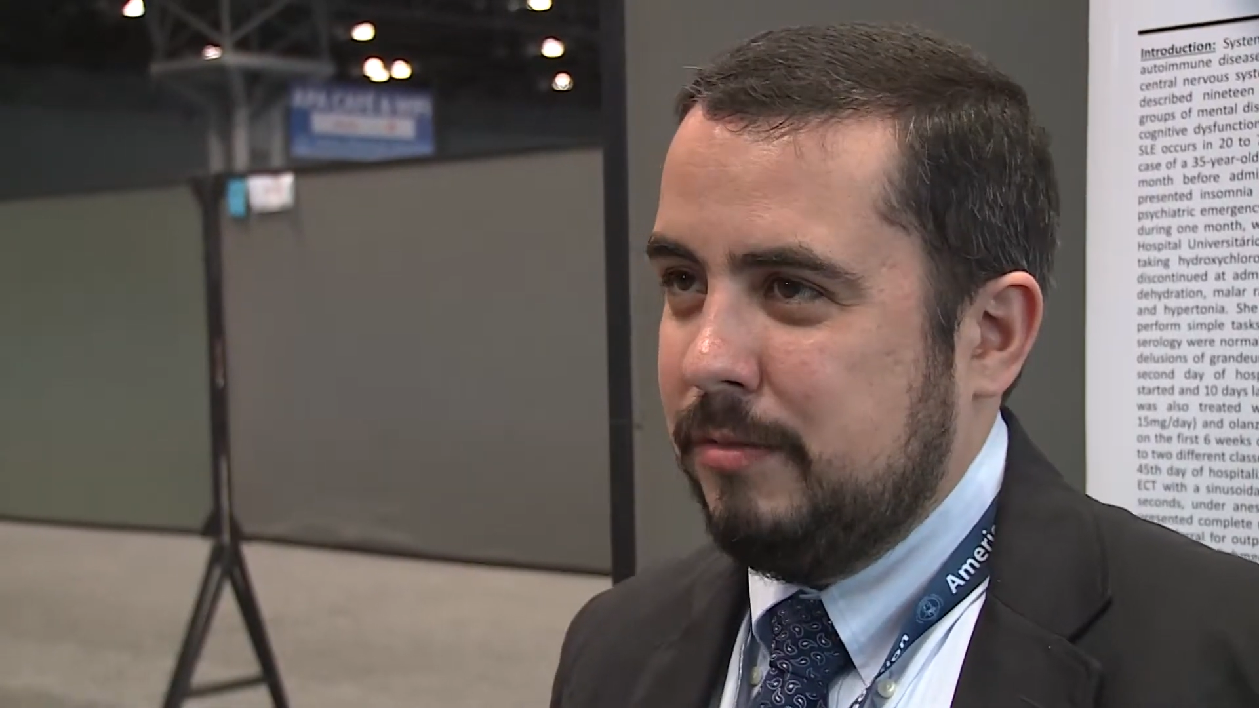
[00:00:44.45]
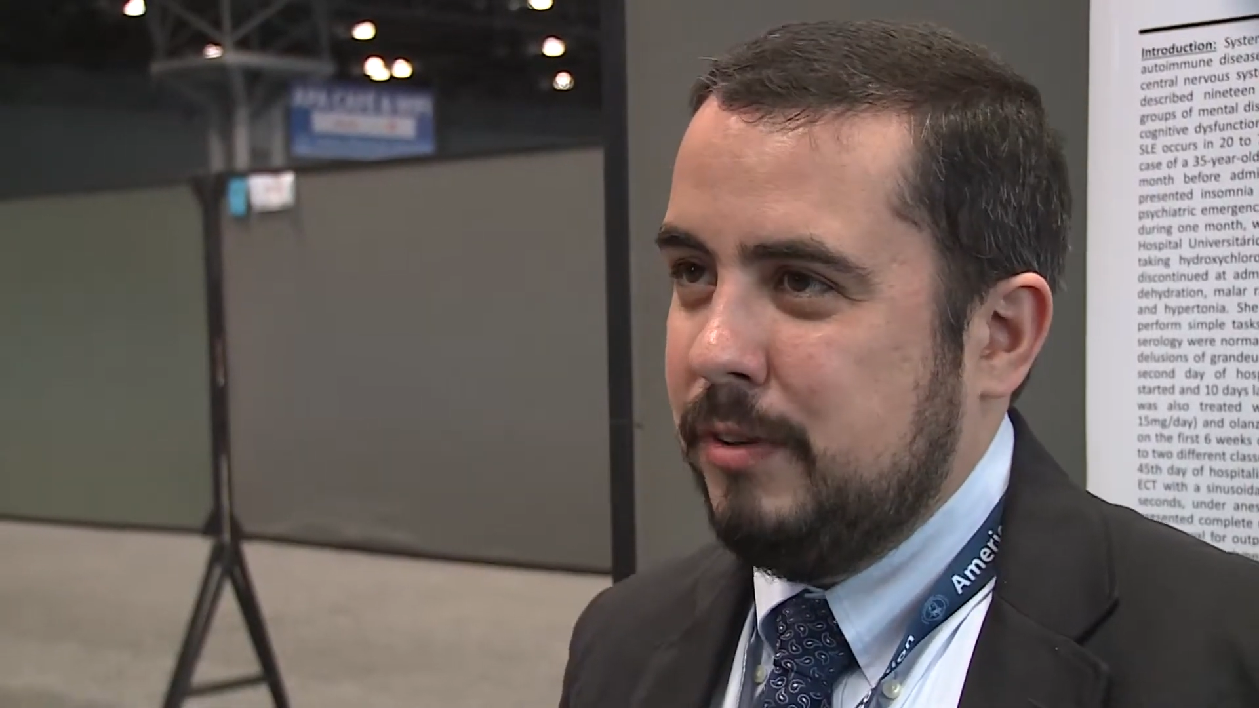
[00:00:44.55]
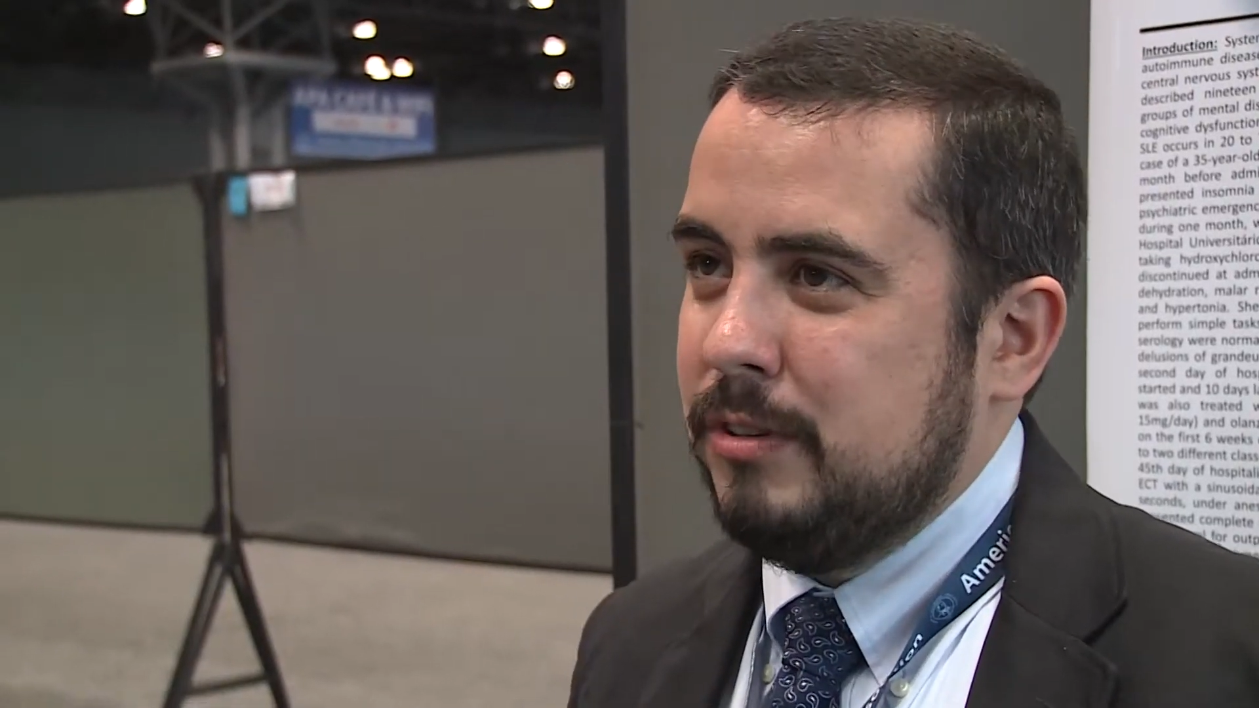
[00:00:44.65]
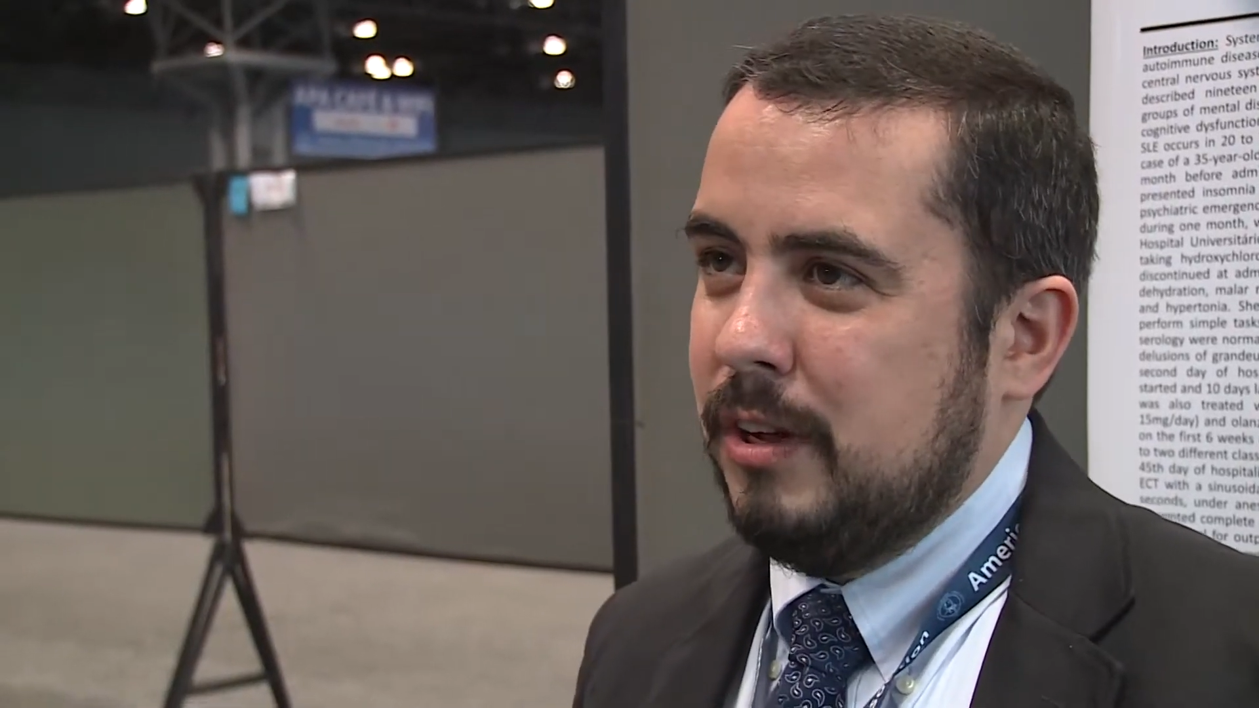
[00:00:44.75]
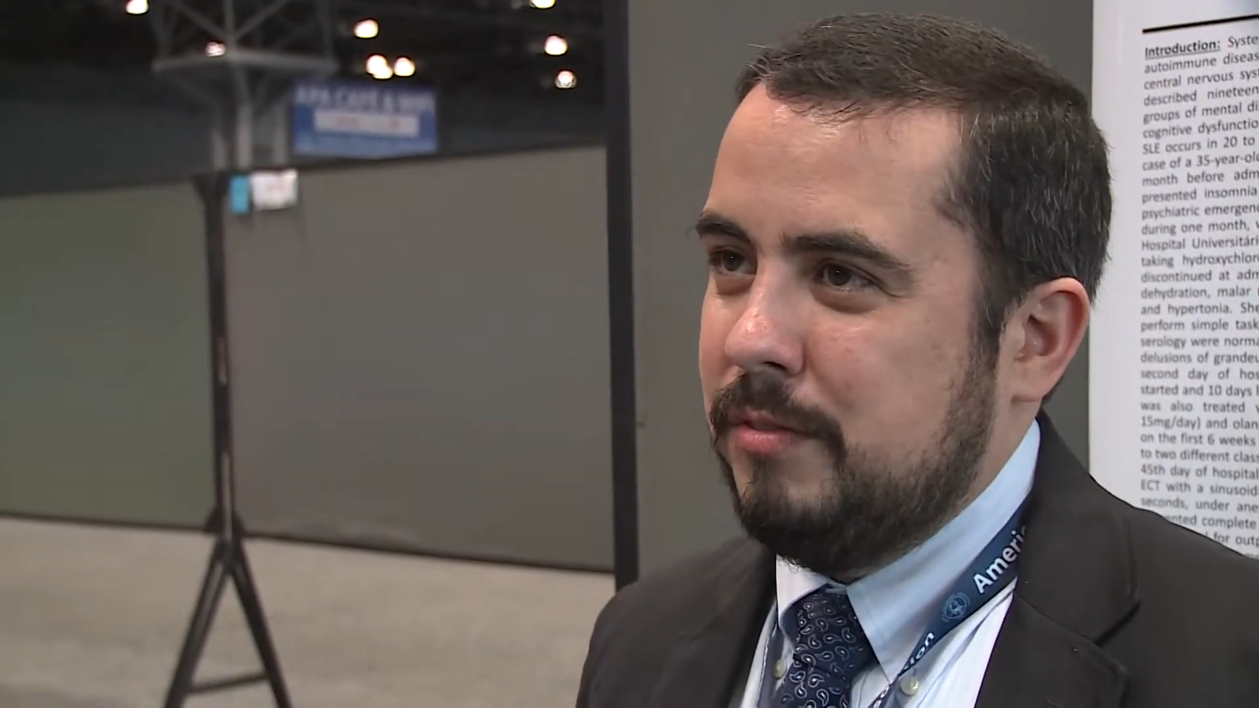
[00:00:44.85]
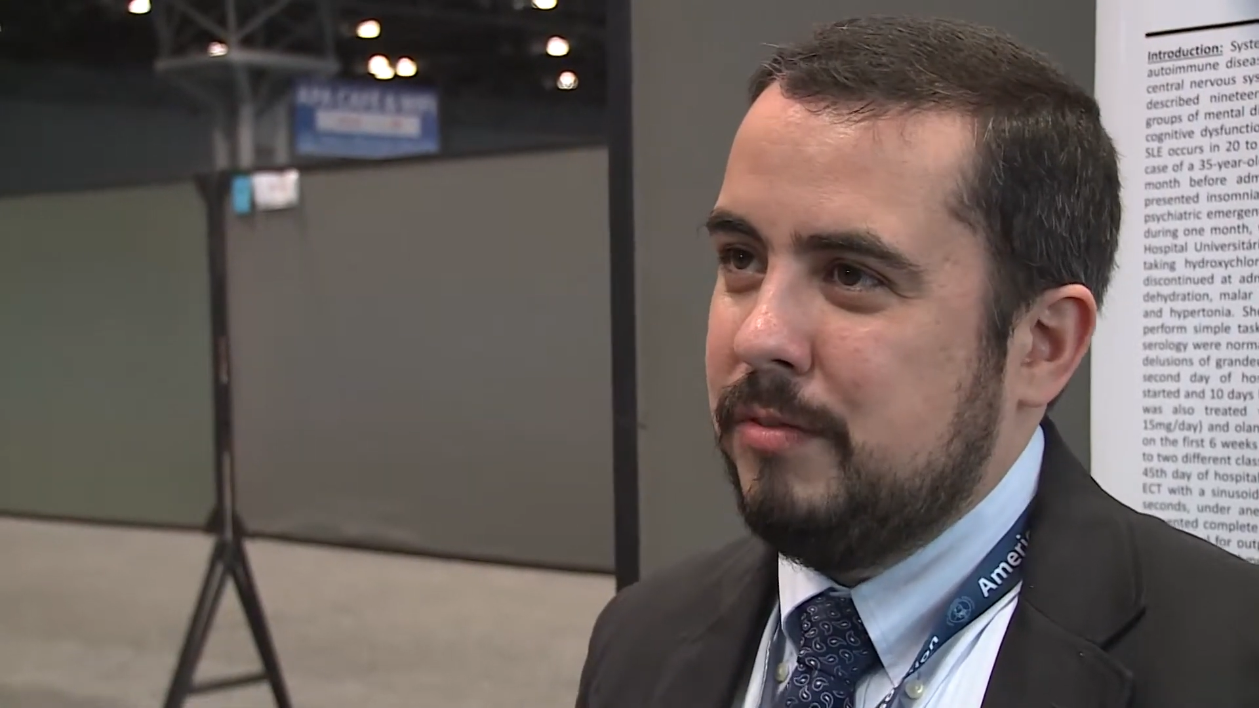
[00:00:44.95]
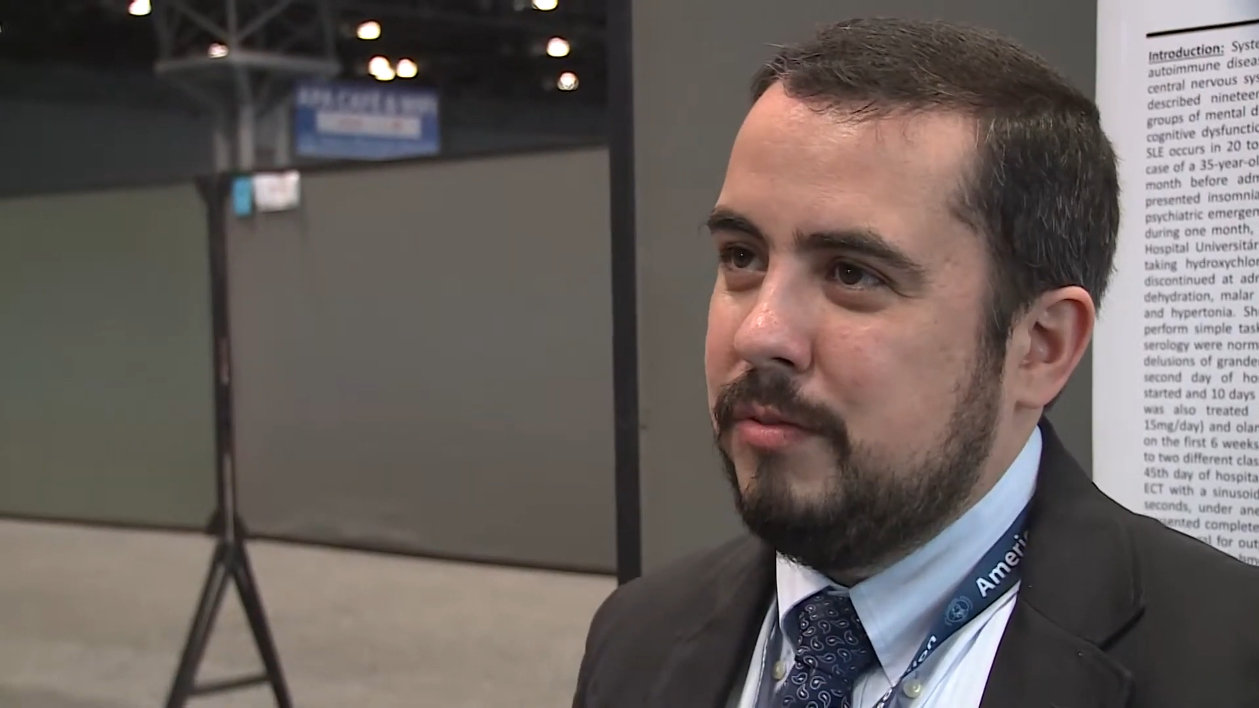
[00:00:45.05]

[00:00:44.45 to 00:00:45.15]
field of